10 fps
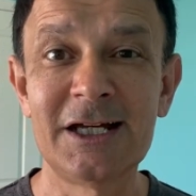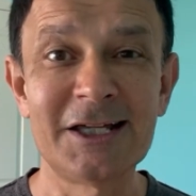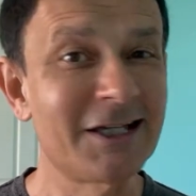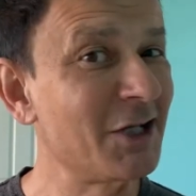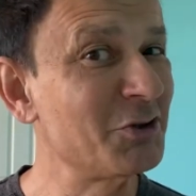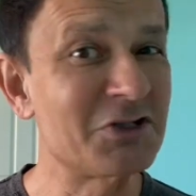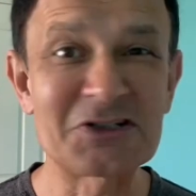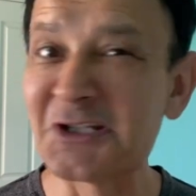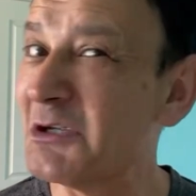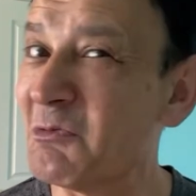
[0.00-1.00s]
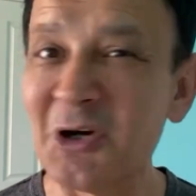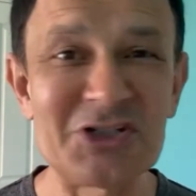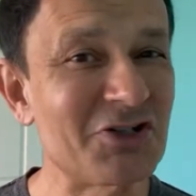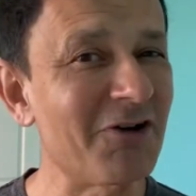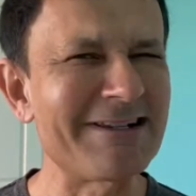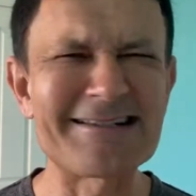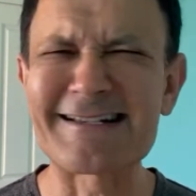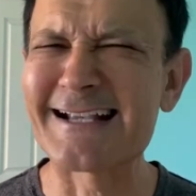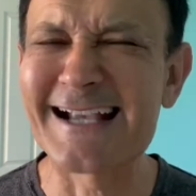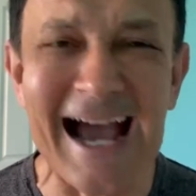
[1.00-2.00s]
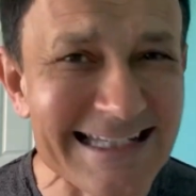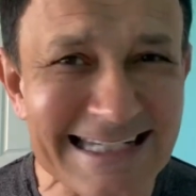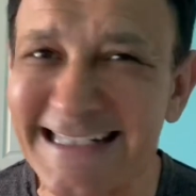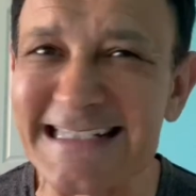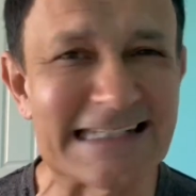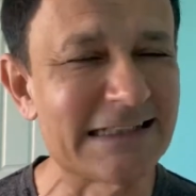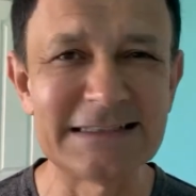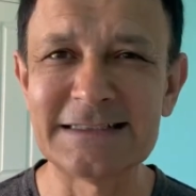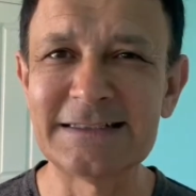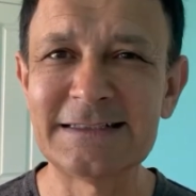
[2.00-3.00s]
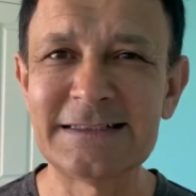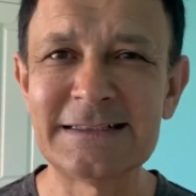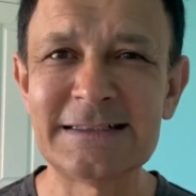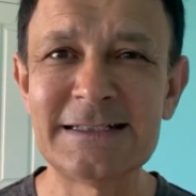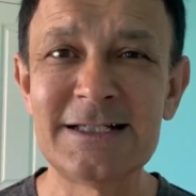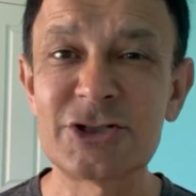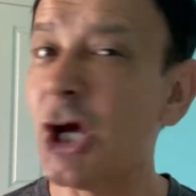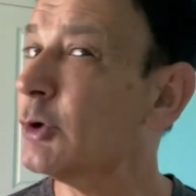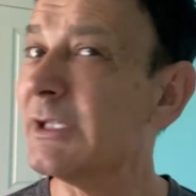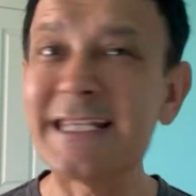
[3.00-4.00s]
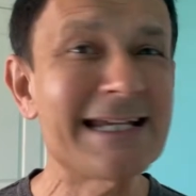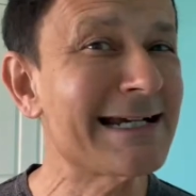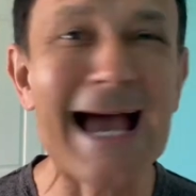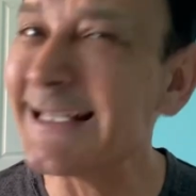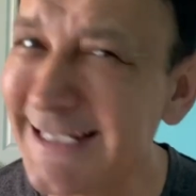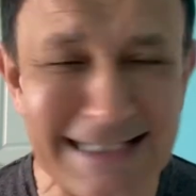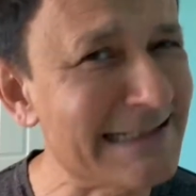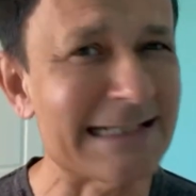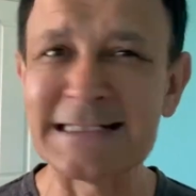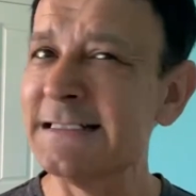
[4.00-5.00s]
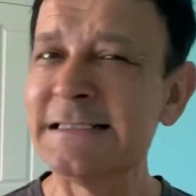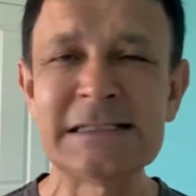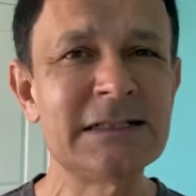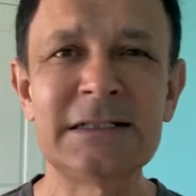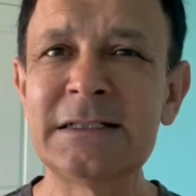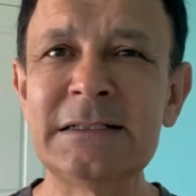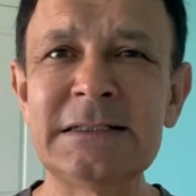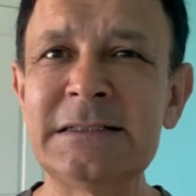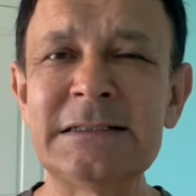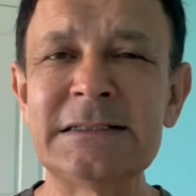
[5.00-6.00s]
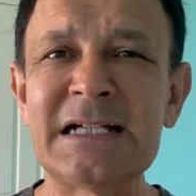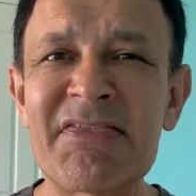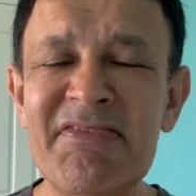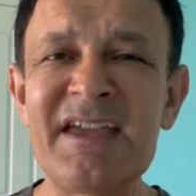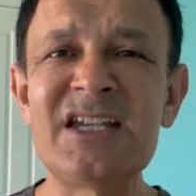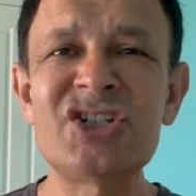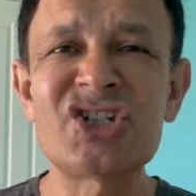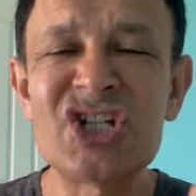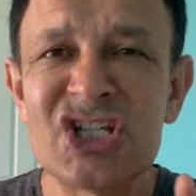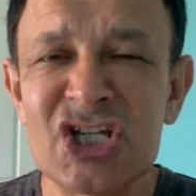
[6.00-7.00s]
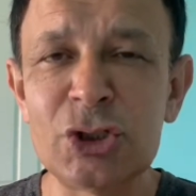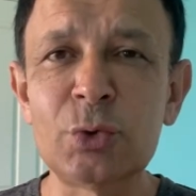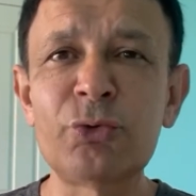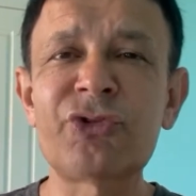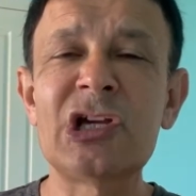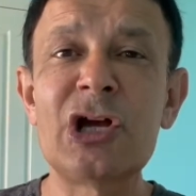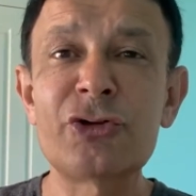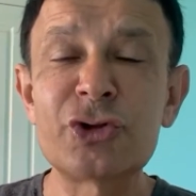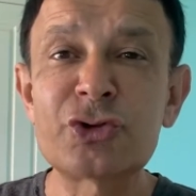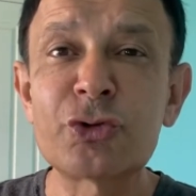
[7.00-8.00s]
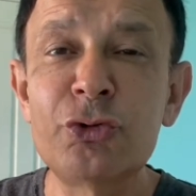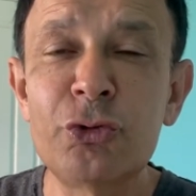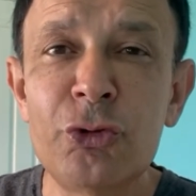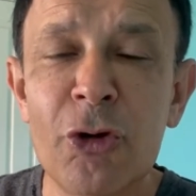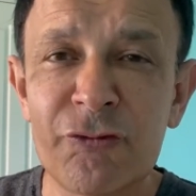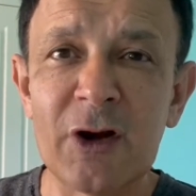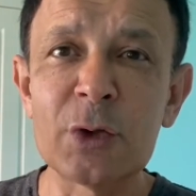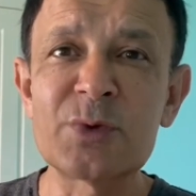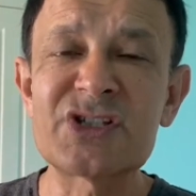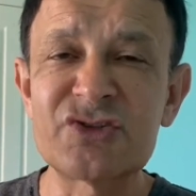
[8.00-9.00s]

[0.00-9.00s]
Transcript: Can you see why John is gutted? Totally gutted. And then she kills the true followers of